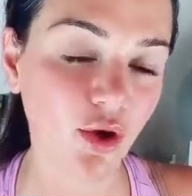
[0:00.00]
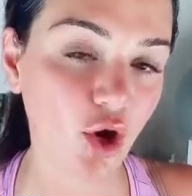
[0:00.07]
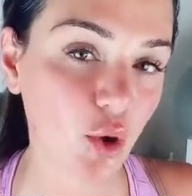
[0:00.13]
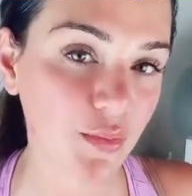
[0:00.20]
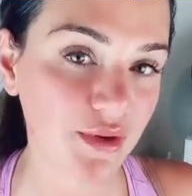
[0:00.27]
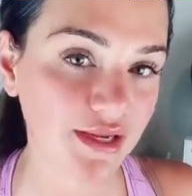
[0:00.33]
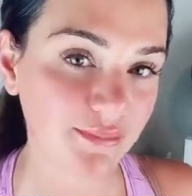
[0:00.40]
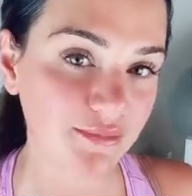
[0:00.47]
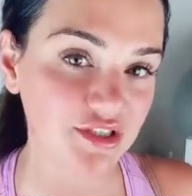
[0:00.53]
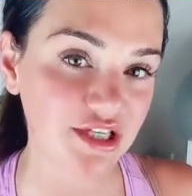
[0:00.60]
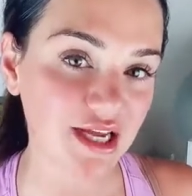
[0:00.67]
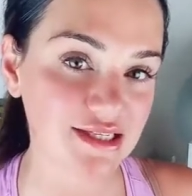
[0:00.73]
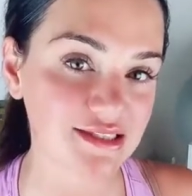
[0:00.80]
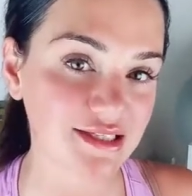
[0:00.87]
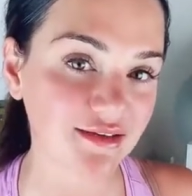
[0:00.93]
Opening up the
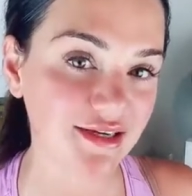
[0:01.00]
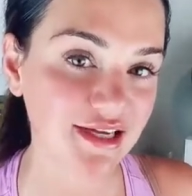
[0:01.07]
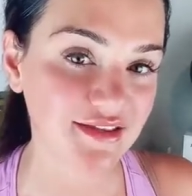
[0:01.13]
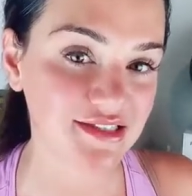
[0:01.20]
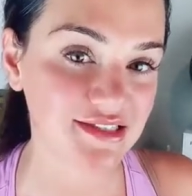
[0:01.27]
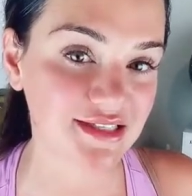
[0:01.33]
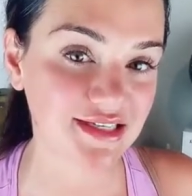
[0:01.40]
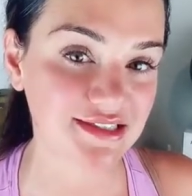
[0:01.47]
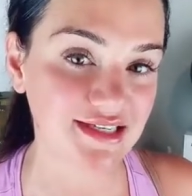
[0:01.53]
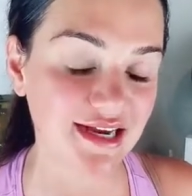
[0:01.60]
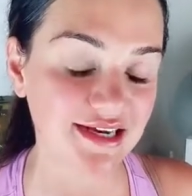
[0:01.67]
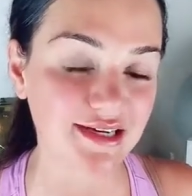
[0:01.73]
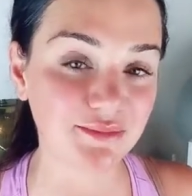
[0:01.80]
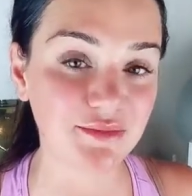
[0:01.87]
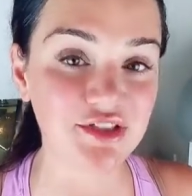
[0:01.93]
chest area. This is gonna
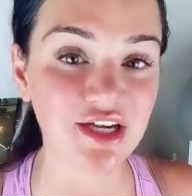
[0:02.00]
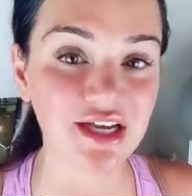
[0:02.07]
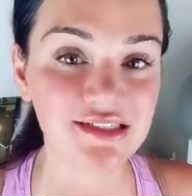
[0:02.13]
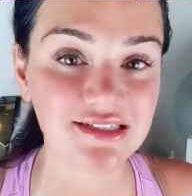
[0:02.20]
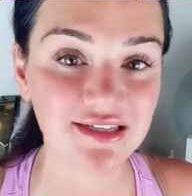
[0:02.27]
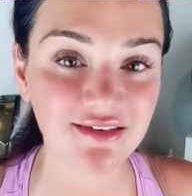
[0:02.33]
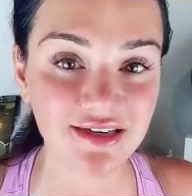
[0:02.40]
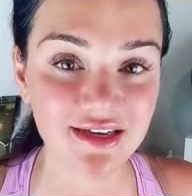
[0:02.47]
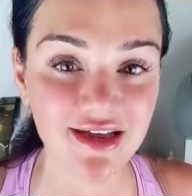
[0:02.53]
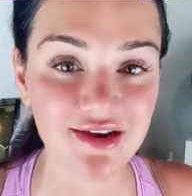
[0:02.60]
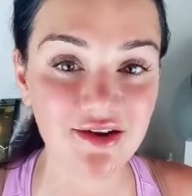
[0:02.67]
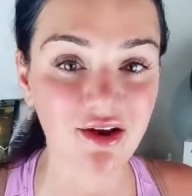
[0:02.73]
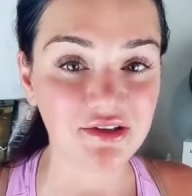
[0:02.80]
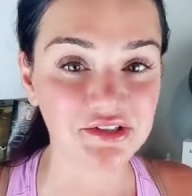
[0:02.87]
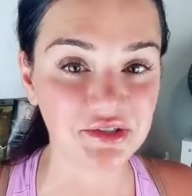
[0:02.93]
tighten up the chest area
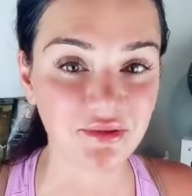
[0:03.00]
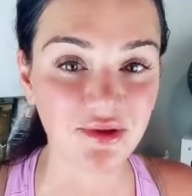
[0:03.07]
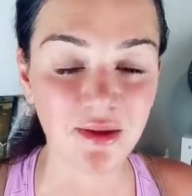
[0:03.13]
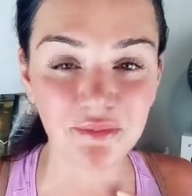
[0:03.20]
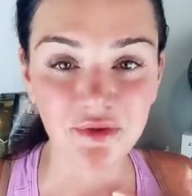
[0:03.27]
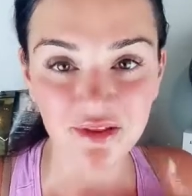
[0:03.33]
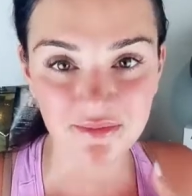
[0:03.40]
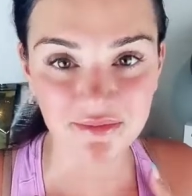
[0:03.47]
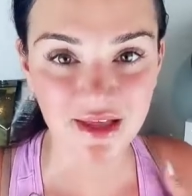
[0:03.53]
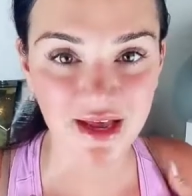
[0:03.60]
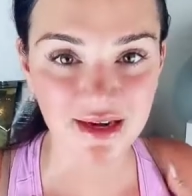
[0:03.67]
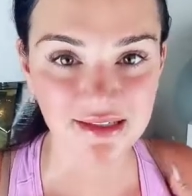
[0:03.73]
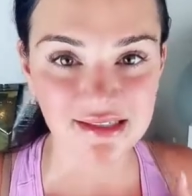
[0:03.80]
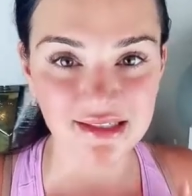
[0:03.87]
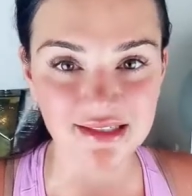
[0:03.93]
and also help the
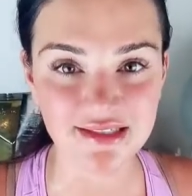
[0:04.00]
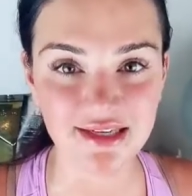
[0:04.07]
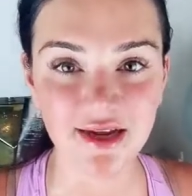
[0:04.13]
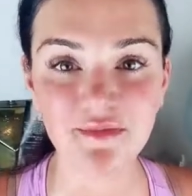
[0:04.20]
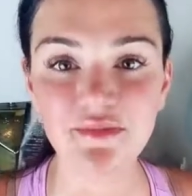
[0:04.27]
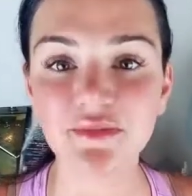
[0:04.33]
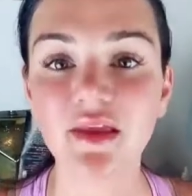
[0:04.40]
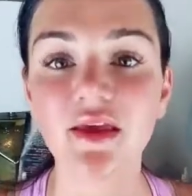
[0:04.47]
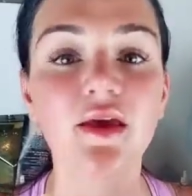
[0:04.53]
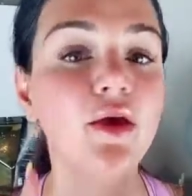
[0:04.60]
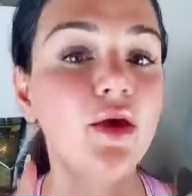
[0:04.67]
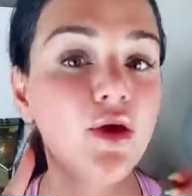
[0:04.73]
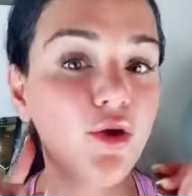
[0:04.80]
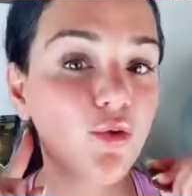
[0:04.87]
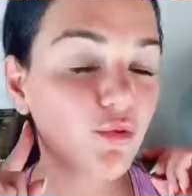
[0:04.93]
lymphatic system.
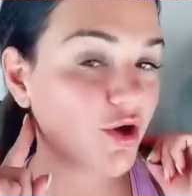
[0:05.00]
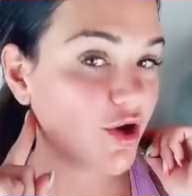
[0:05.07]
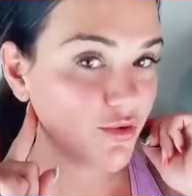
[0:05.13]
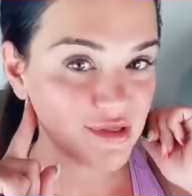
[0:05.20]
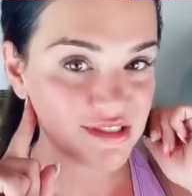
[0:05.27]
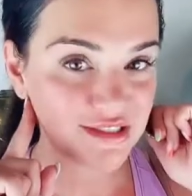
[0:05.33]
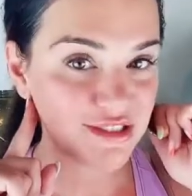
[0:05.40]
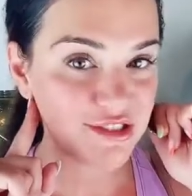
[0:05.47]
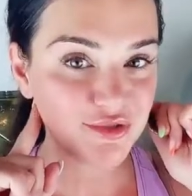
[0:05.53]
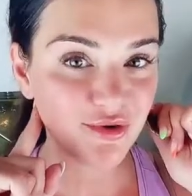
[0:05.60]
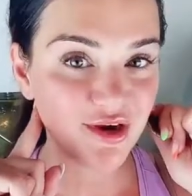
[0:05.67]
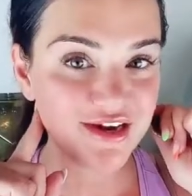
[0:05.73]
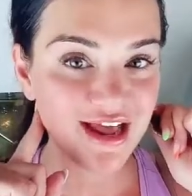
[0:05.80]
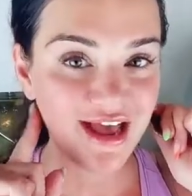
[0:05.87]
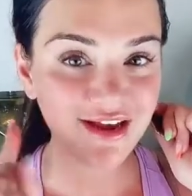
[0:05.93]
We're always gonna do
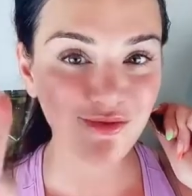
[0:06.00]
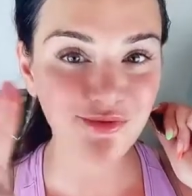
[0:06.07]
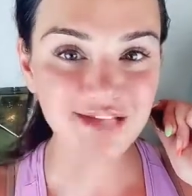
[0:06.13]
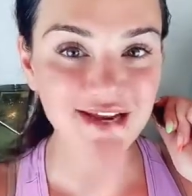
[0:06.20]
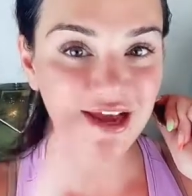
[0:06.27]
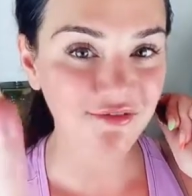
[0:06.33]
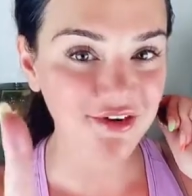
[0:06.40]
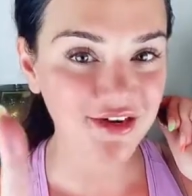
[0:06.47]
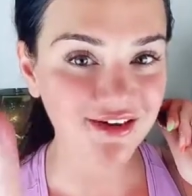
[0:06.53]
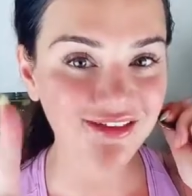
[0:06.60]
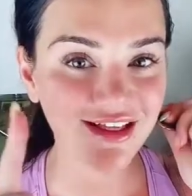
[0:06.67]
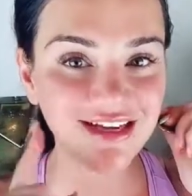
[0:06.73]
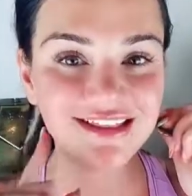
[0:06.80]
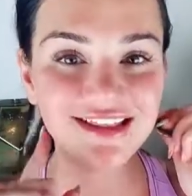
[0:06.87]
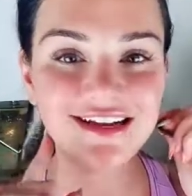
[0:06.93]
our neck. We never
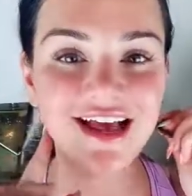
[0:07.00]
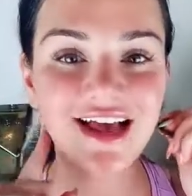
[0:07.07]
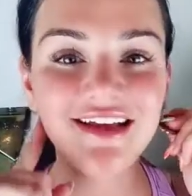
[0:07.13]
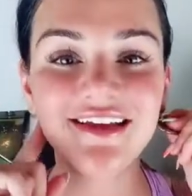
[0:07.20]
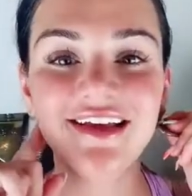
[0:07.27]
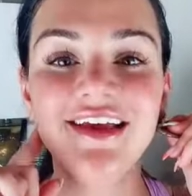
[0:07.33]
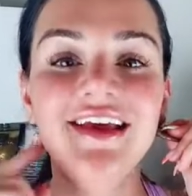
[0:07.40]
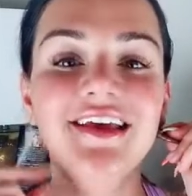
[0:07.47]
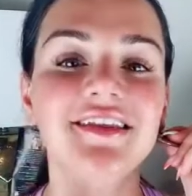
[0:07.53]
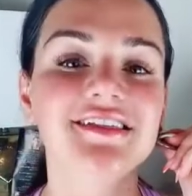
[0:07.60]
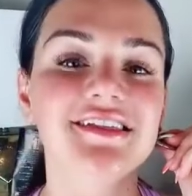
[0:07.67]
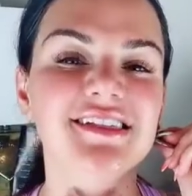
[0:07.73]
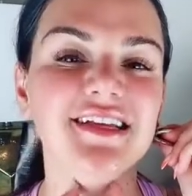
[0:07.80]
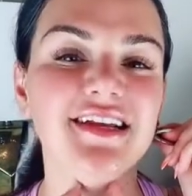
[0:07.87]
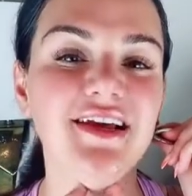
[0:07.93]
neglect the neck. This
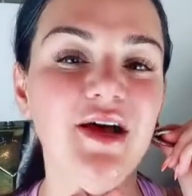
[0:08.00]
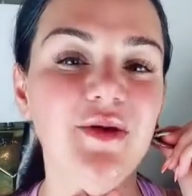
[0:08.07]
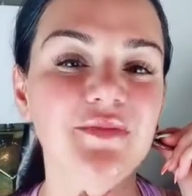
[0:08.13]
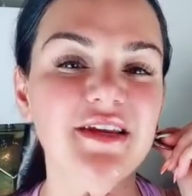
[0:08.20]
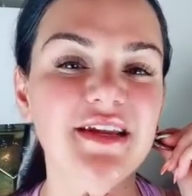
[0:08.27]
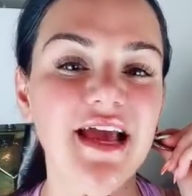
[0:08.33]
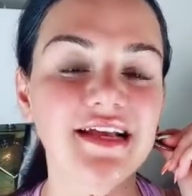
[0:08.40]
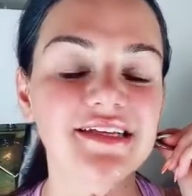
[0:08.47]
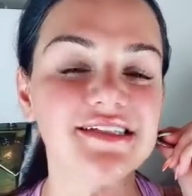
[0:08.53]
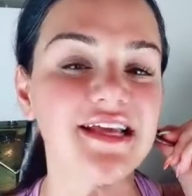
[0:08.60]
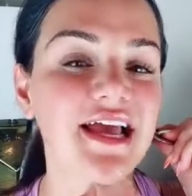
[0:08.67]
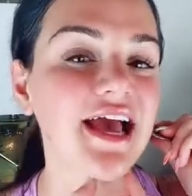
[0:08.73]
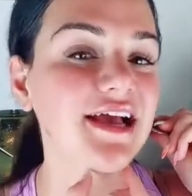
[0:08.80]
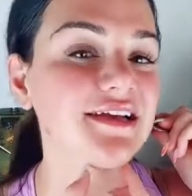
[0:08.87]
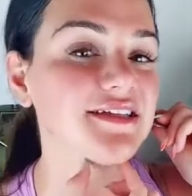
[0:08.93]
is gonna help the neck
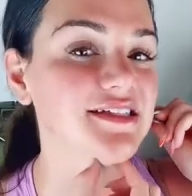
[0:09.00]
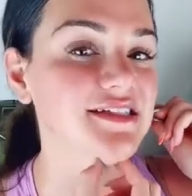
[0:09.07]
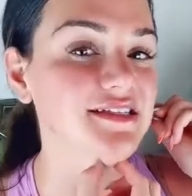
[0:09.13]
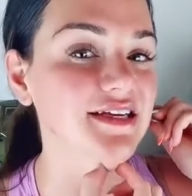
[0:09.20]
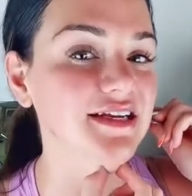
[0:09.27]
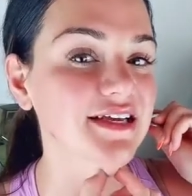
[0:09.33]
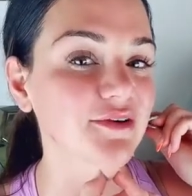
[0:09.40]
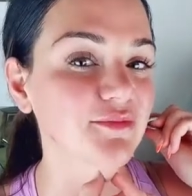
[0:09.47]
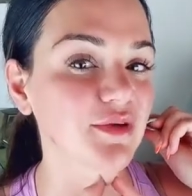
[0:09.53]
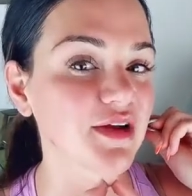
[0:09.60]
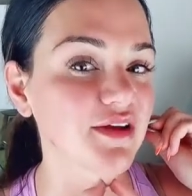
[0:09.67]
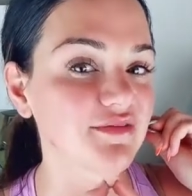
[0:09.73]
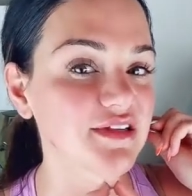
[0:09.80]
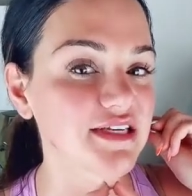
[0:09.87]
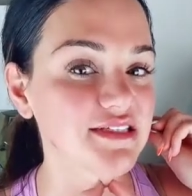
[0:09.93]
sag. This is gonna get rid
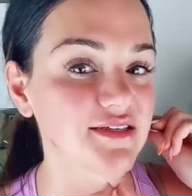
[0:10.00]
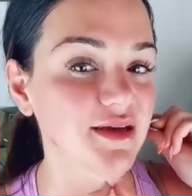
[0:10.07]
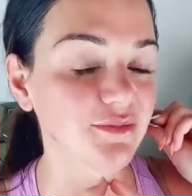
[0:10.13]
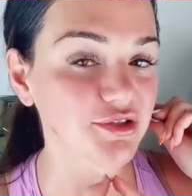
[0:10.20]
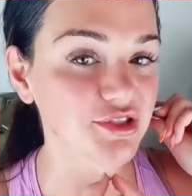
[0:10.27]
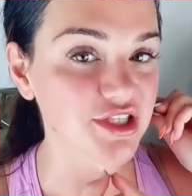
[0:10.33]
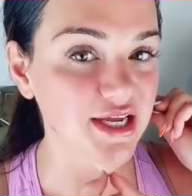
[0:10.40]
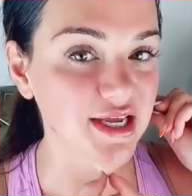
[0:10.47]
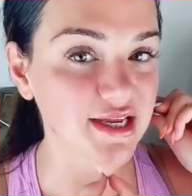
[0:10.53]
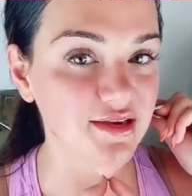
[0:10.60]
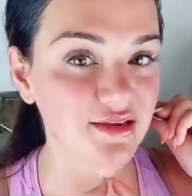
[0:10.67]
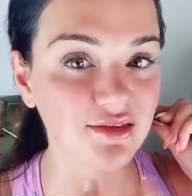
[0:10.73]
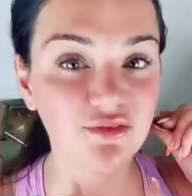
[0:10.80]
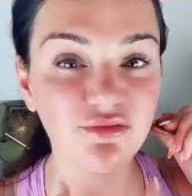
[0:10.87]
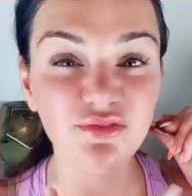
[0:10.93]
of the double
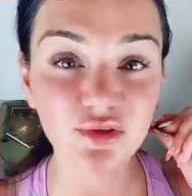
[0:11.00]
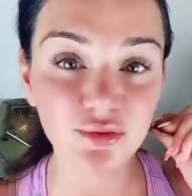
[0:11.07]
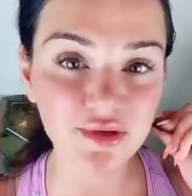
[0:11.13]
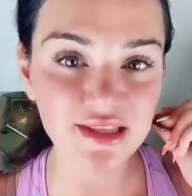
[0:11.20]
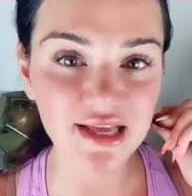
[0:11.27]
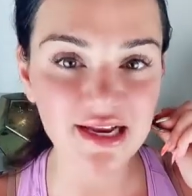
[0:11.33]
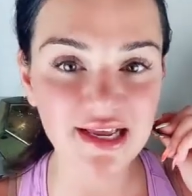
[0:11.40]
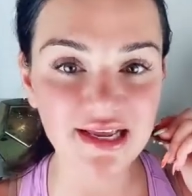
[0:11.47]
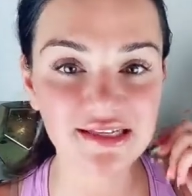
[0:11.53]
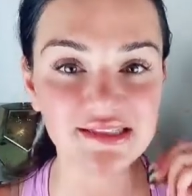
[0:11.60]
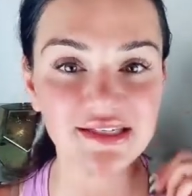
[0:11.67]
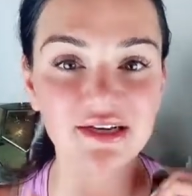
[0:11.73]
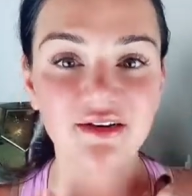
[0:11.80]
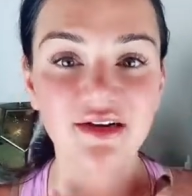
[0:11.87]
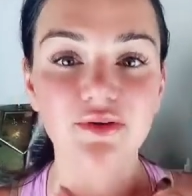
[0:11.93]
chin, the fluid that hangs
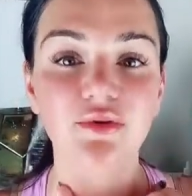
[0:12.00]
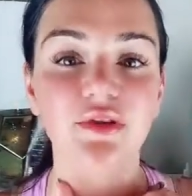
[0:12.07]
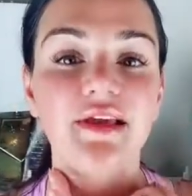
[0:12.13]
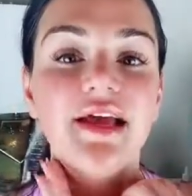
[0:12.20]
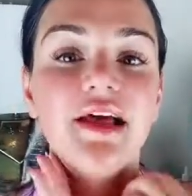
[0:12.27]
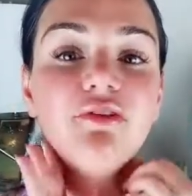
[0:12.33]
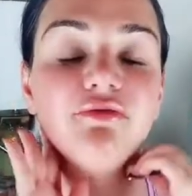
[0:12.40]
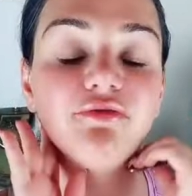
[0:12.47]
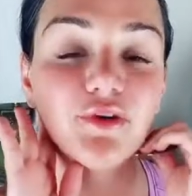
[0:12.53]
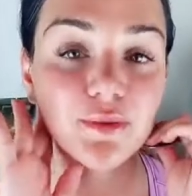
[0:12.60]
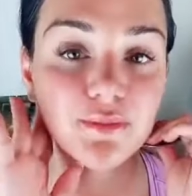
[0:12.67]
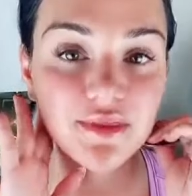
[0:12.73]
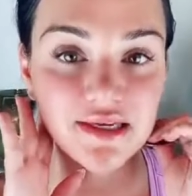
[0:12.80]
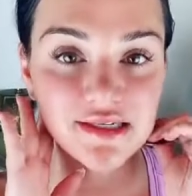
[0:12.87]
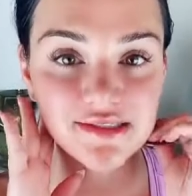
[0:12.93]
there, and really help
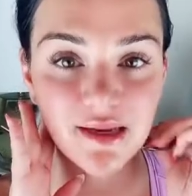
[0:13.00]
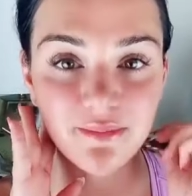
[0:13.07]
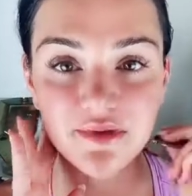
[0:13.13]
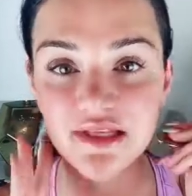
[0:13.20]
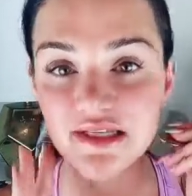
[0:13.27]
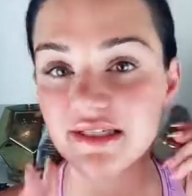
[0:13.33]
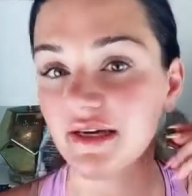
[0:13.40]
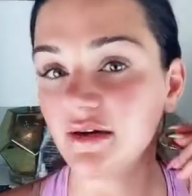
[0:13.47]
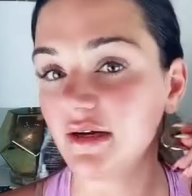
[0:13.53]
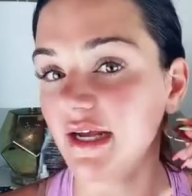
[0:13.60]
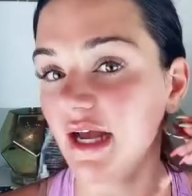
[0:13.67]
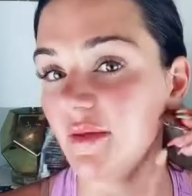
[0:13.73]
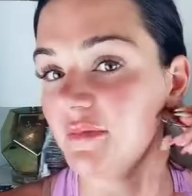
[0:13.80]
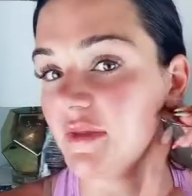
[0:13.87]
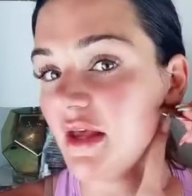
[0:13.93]
firm things up in this
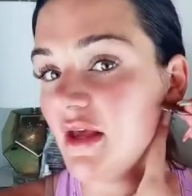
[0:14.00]
area.